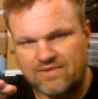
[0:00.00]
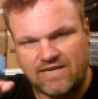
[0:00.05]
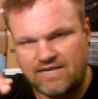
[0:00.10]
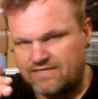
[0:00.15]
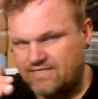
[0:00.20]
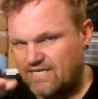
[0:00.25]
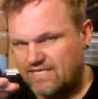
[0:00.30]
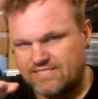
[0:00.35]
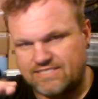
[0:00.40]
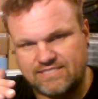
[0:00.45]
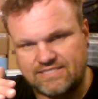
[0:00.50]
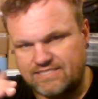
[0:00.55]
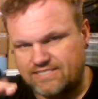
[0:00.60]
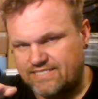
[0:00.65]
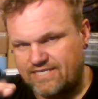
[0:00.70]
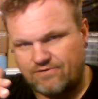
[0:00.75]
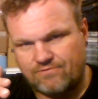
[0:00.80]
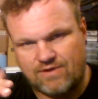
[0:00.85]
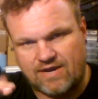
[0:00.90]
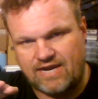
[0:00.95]
it doesn't
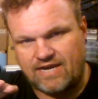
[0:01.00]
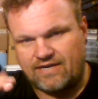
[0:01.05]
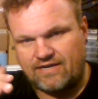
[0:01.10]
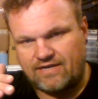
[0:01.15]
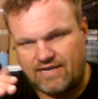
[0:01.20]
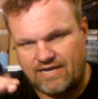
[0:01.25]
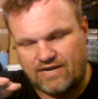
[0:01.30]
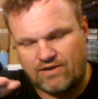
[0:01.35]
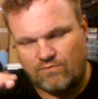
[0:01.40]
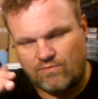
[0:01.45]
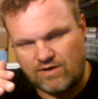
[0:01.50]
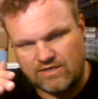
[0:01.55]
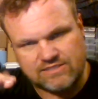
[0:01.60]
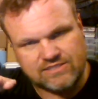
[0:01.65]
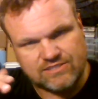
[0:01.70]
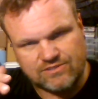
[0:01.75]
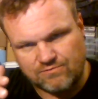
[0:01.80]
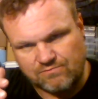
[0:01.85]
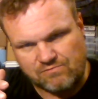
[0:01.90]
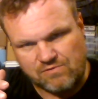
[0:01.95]
sit right, and it
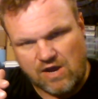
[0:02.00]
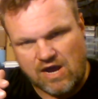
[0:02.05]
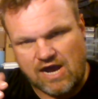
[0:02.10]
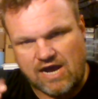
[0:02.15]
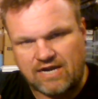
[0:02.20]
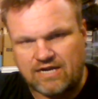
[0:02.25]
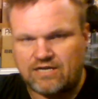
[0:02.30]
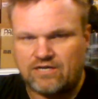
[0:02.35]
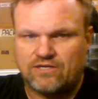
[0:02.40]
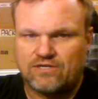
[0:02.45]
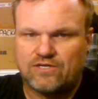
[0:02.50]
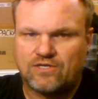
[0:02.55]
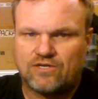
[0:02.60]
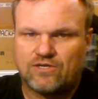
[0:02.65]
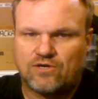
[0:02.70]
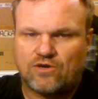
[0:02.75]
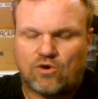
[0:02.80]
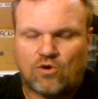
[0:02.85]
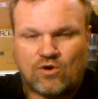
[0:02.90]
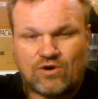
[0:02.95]
wants to rock,
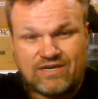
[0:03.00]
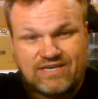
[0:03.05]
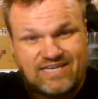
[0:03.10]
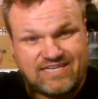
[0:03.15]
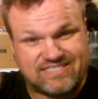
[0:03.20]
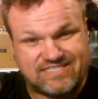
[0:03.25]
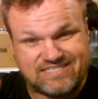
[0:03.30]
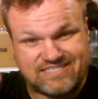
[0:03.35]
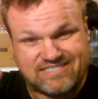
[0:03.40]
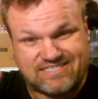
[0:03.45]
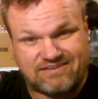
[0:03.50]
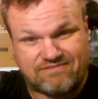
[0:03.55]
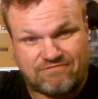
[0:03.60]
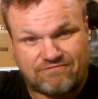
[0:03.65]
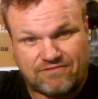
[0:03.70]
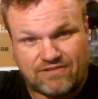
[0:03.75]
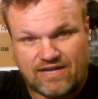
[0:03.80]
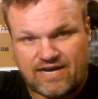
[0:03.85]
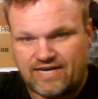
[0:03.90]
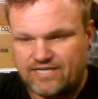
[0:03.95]
or it doesn't sit
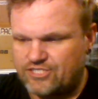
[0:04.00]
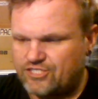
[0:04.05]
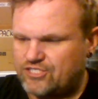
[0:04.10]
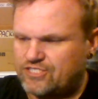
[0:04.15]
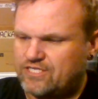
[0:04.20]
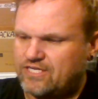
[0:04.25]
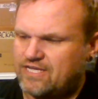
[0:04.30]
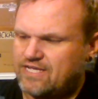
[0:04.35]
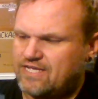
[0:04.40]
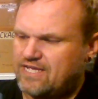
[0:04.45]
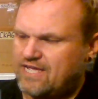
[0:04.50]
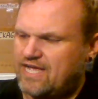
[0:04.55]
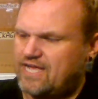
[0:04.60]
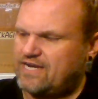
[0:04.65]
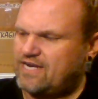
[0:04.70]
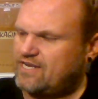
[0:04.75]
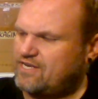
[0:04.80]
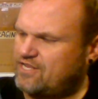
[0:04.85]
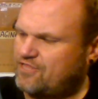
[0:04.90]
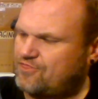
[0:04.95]
flush.
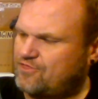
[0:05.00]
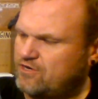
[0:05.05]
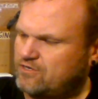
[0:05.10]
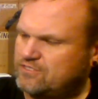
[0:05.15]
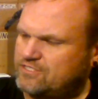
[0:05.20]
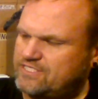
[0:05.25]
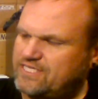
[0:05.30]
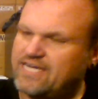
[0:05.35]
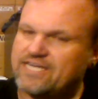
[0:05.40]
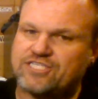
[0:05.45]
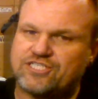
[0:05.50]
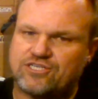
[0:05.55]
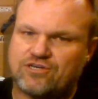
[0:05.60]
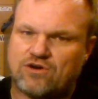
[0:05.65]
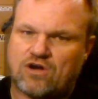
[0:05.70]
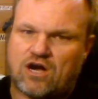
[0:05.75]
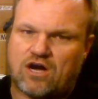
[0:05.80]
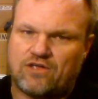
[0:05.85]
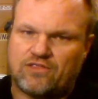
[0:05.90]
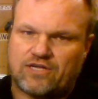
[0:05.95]
And then the third section
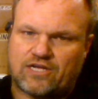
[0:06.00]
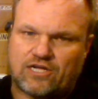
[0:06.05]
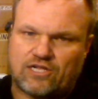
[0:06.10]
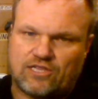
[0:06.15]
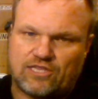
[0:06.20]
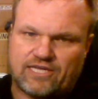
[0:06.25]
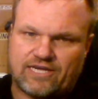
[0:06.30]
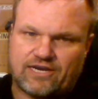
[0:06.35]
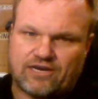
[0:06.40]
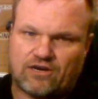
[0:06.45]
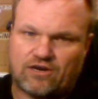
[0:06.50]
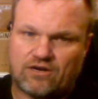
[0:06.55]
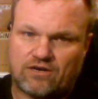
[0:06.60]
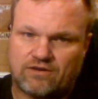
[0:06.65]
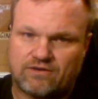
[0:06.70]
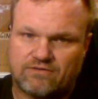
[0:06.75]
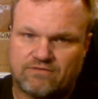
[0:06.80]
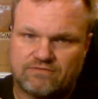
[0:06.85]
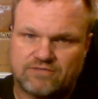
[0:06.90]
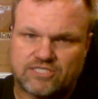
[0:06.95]
are all the
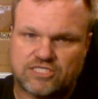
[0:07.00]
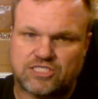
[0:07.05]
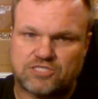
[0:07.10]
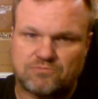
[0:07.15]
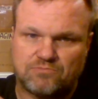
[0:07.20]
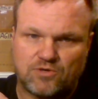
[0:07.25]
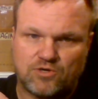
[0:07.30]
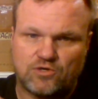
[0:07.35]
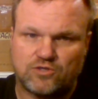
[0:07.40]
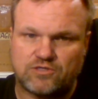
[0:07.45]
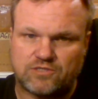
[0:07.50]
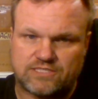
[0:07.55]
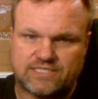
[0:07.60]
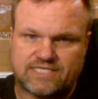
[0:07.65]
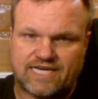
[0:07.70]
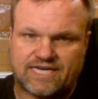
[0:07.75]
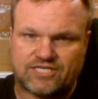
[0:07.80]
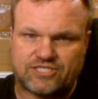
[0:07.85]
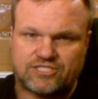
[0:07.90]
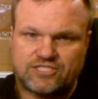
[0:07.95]
clear, smooth
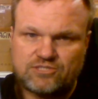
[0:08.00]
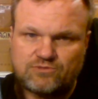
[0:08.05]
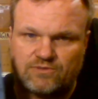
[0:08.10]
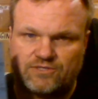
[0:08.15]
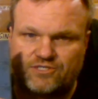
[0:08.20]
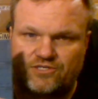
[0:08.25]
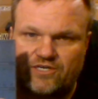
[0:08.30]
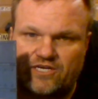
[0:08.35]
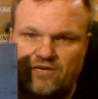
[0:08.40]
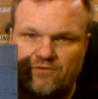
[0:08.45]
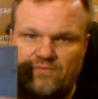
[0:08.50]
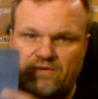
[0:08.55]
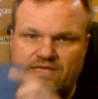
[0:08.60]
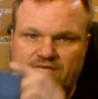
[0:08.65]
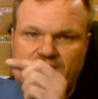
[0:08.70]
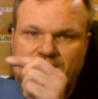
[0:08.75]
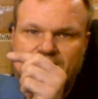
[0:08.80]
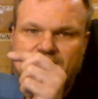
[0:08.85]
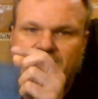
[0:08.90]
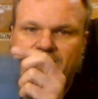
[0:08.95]
sections, which are going to
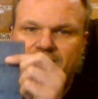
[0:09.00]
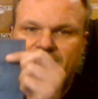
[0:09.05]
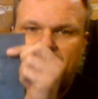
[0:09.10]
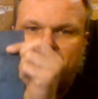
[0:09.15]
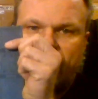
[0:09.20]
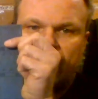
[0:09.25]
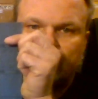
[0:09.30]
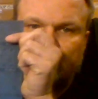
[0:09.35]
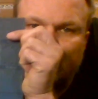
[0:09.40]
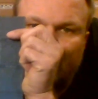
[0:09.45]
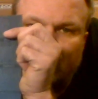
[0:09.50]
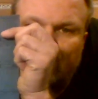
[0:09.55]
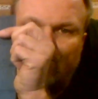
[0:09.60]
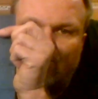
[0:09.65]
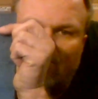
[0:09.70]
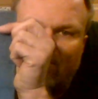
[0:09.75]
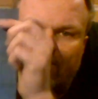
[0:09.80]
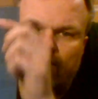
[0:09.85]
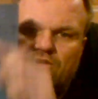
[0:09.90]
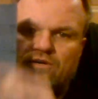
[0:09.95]
be the actual
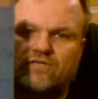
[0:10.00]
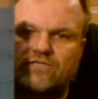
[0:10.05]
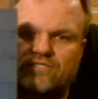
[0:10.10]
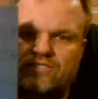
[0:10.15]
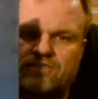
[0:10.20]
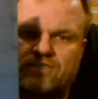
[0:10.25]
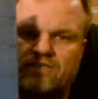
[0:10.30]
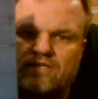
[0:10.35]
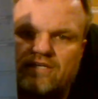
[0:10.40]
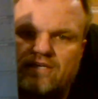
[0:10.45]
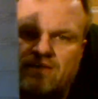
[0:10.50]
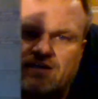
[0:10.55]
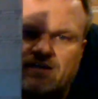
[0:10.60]
corners,